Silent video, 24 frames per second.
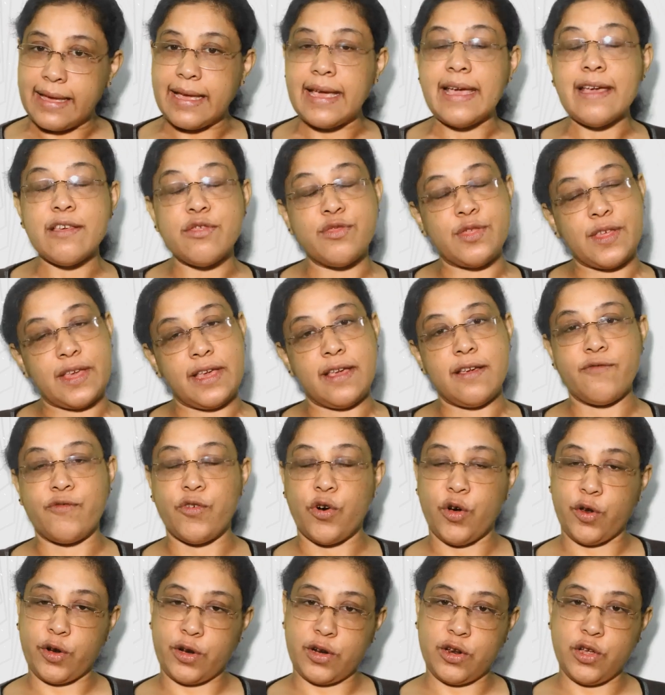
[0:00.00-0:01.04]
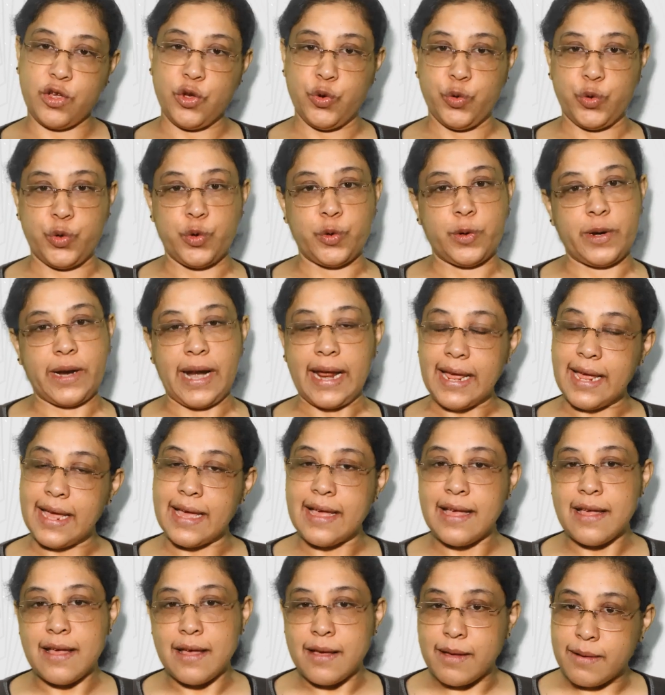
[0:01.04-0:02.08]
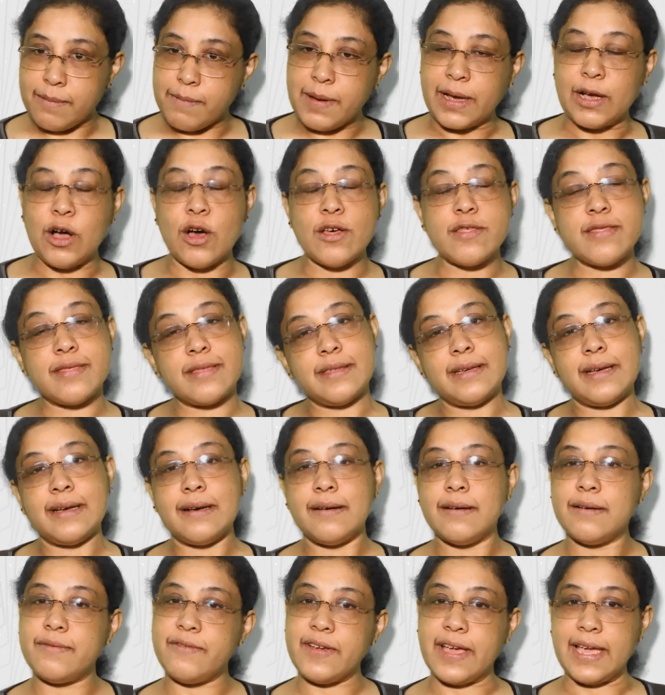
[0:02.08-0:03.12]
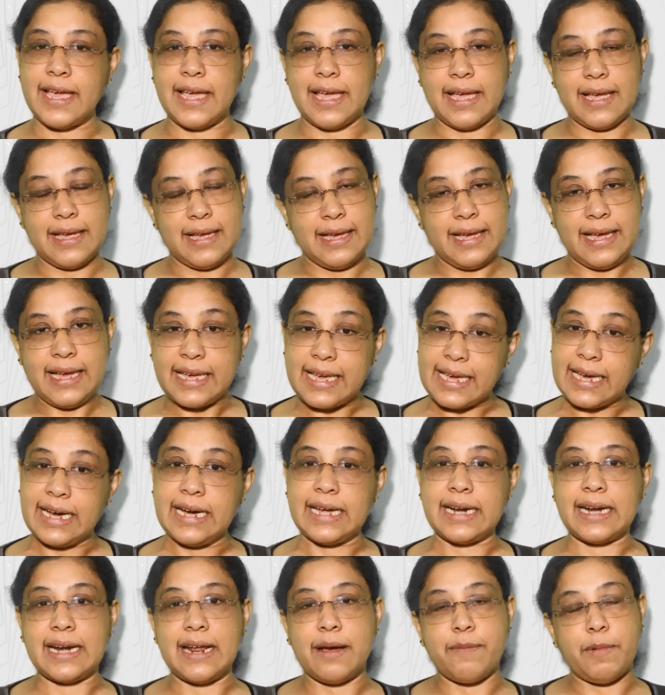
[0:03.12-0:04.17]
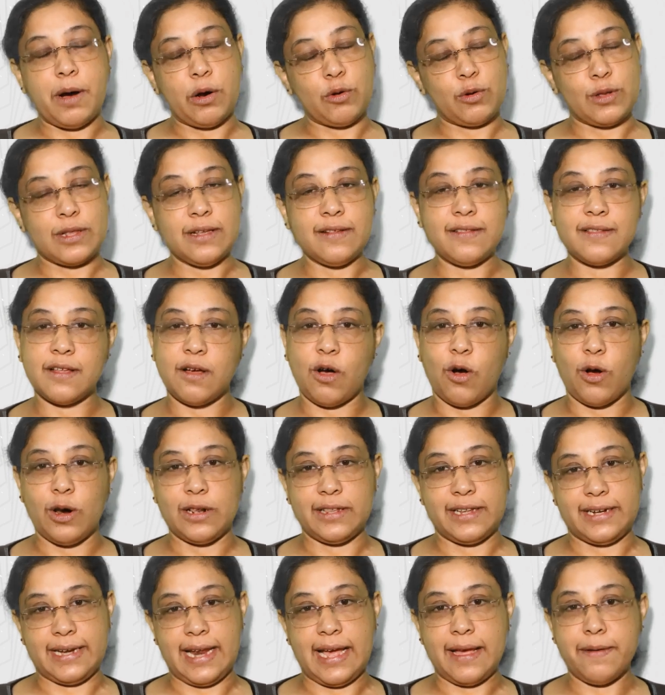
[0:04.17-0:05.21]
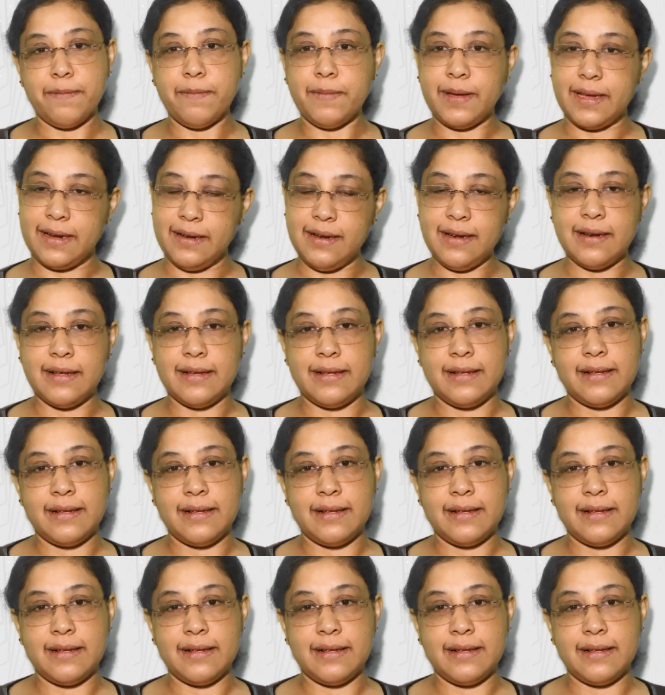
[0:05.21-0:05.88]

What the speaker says: easy for you to try, because we hear about this all the time in,